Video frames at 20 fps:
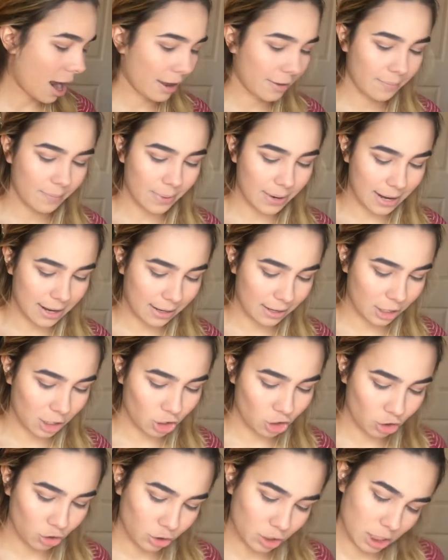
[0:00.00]
I've been
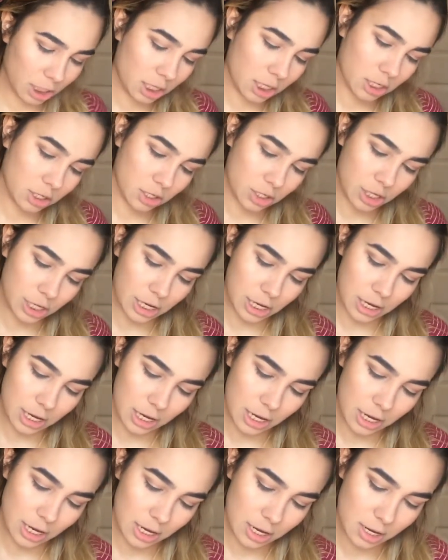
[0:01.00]
using
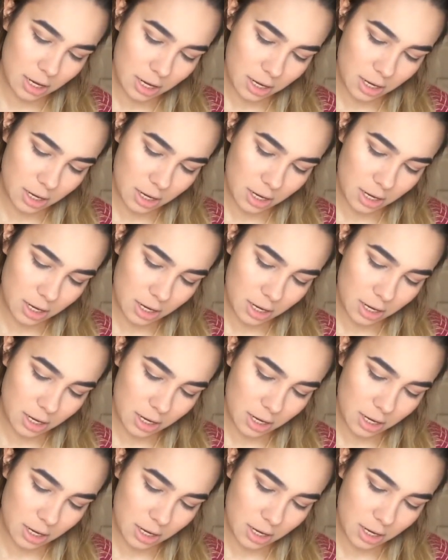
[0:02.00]
the